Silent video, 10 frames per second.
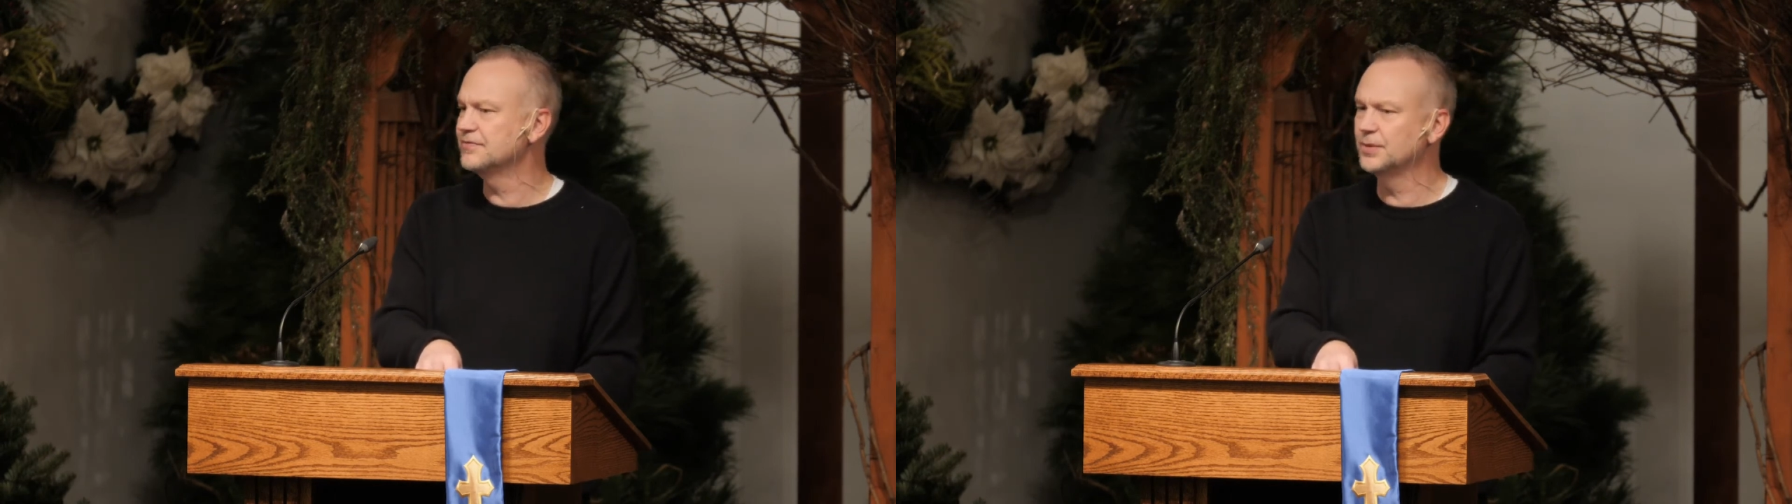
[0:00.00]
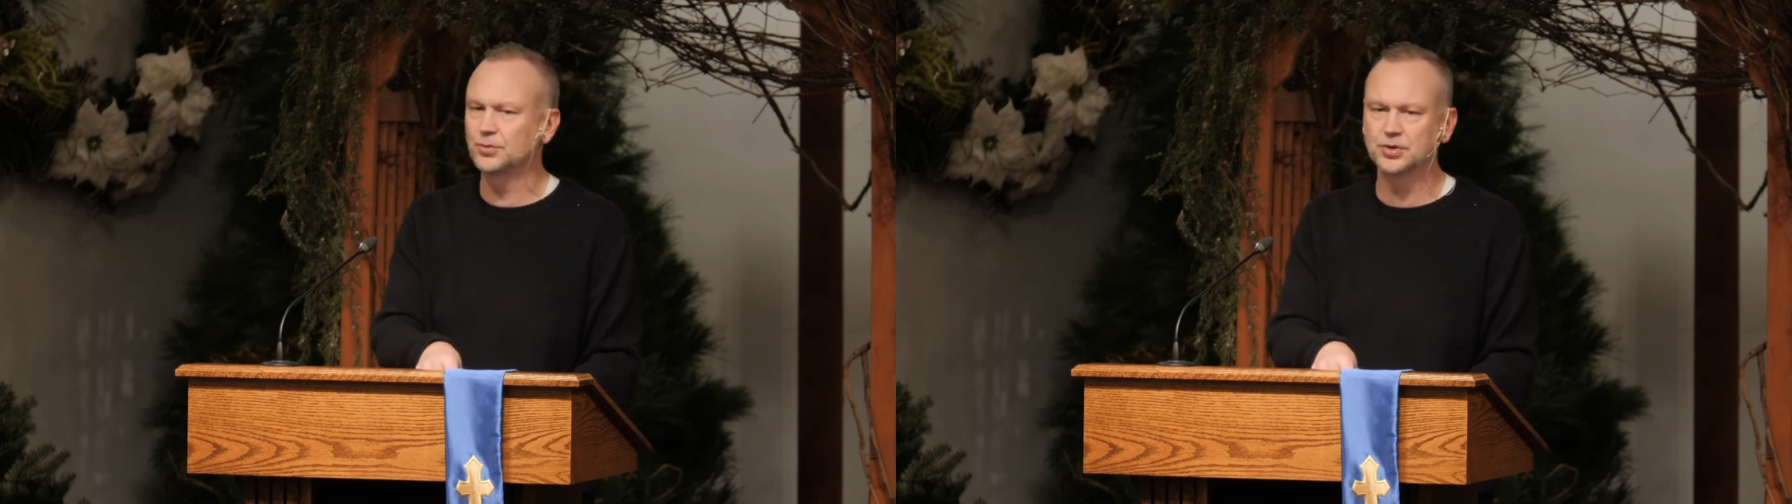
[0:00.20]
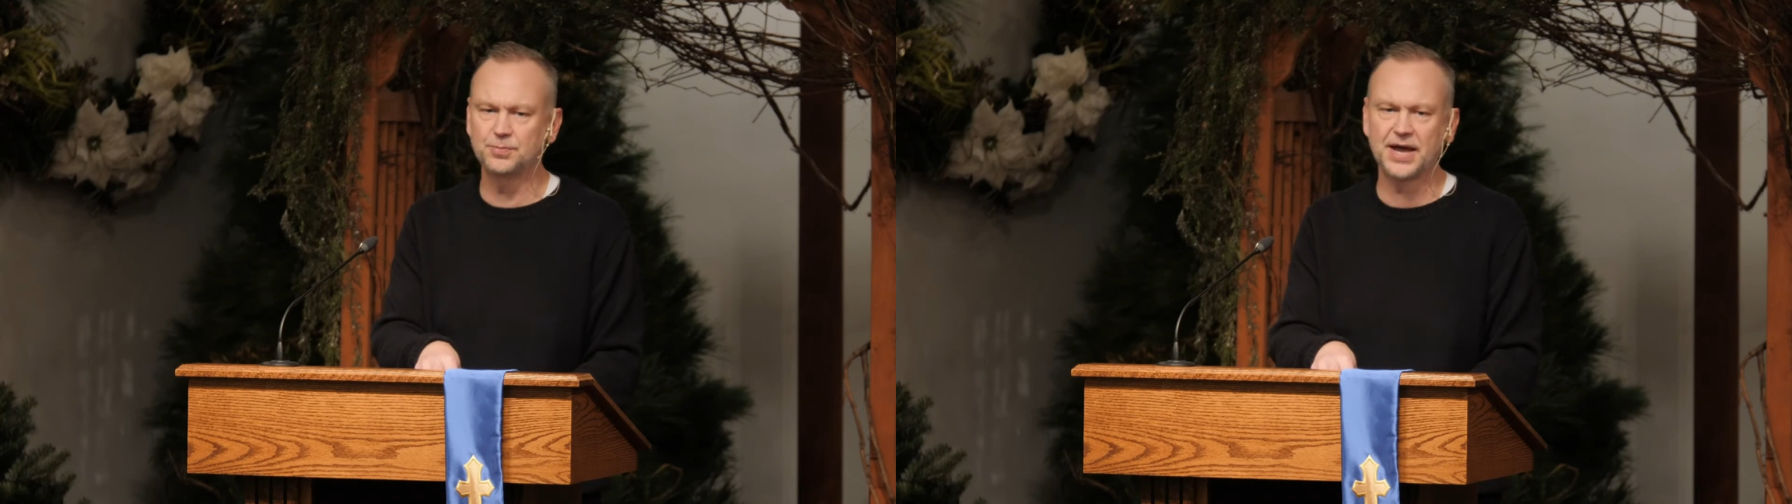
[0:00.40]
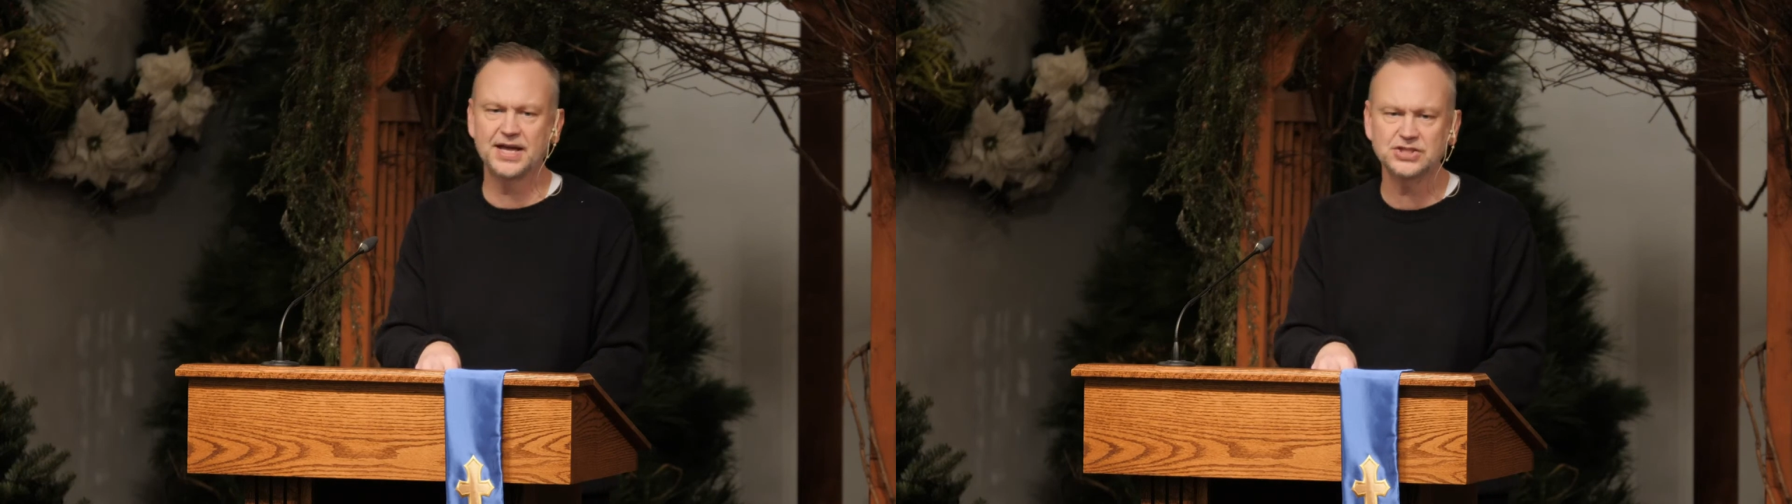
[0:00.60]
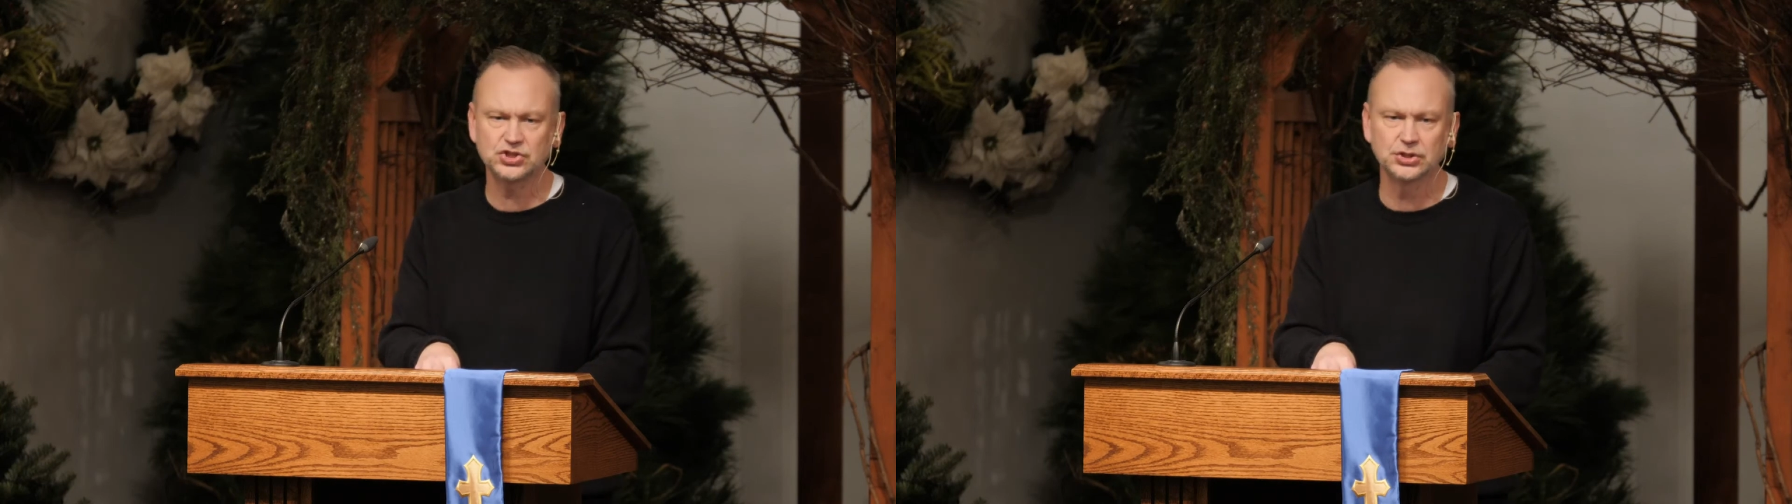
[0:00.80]
them good
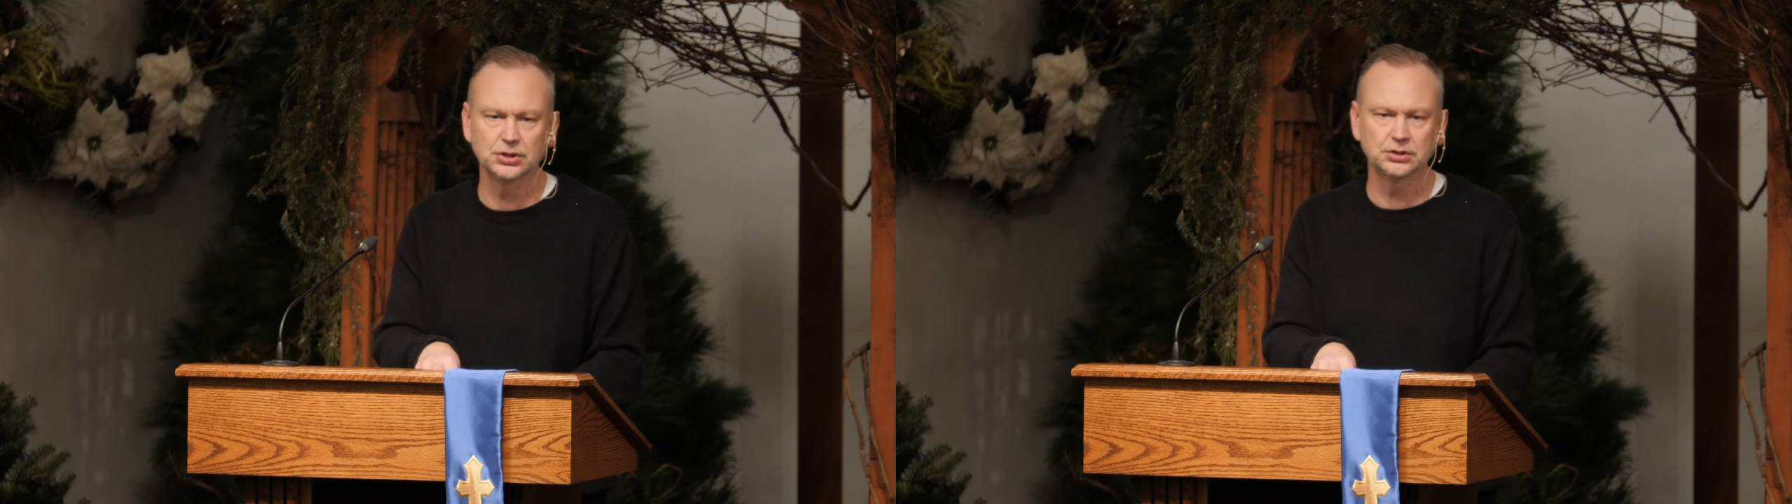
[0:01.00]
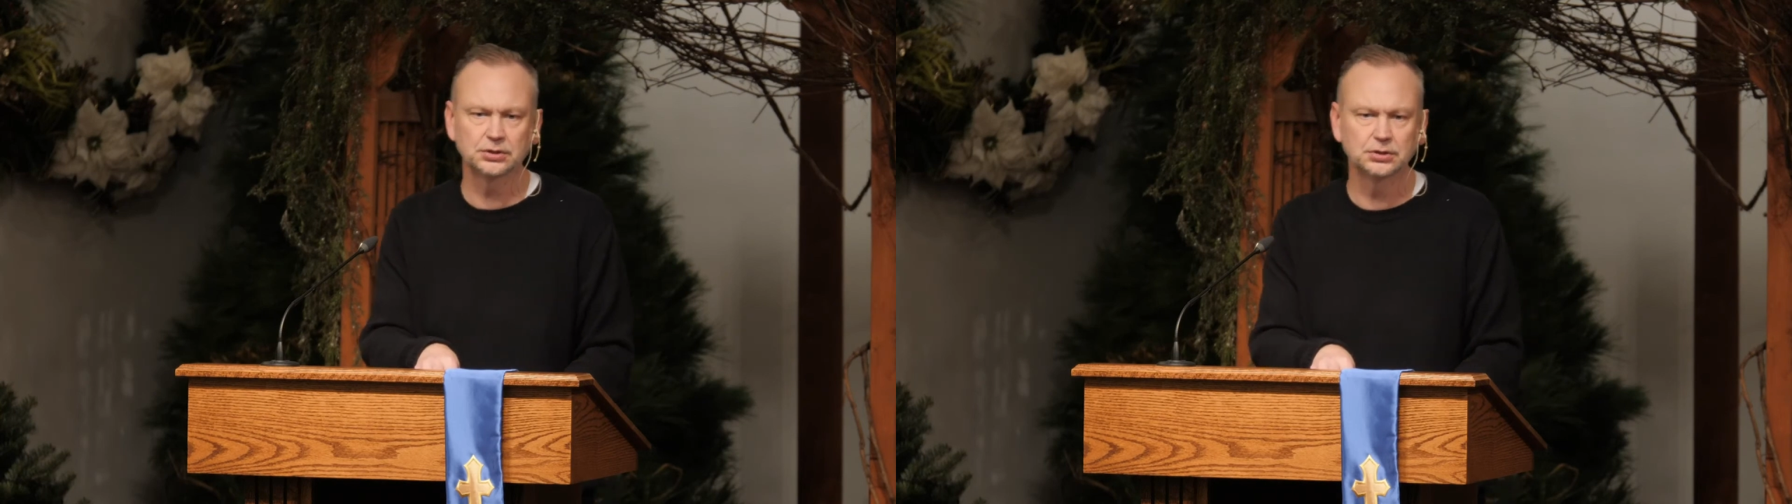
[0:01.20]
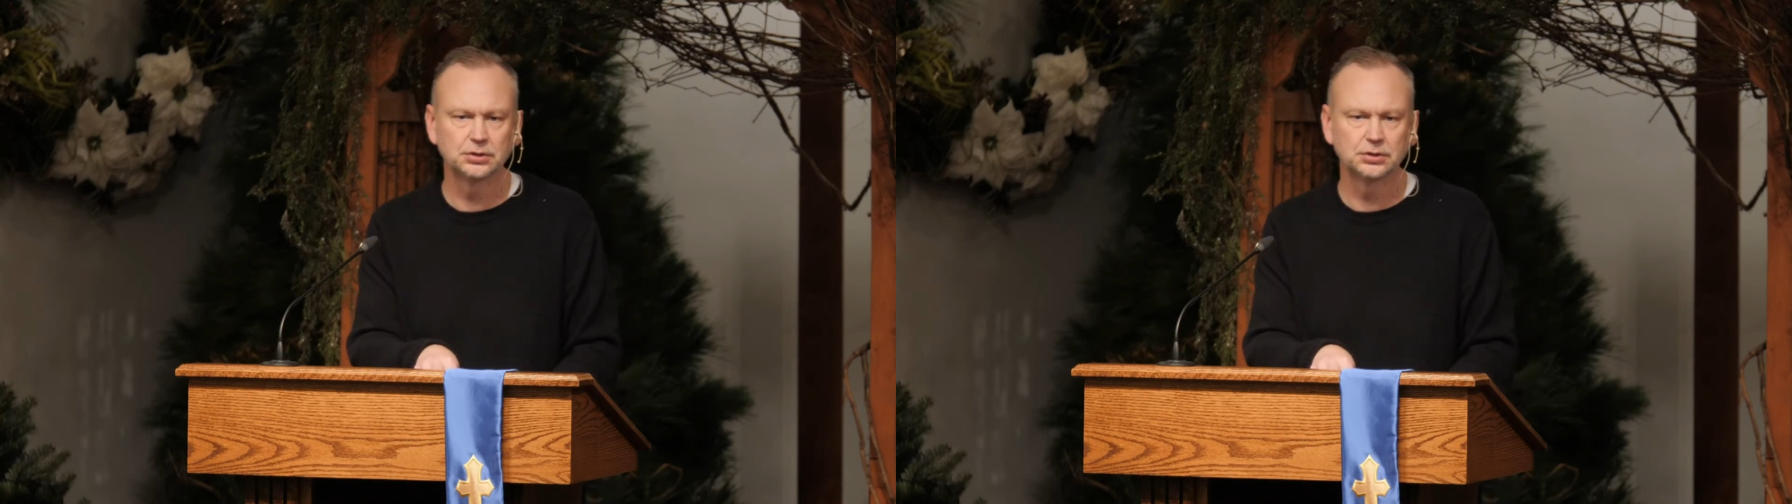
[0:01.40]
pasture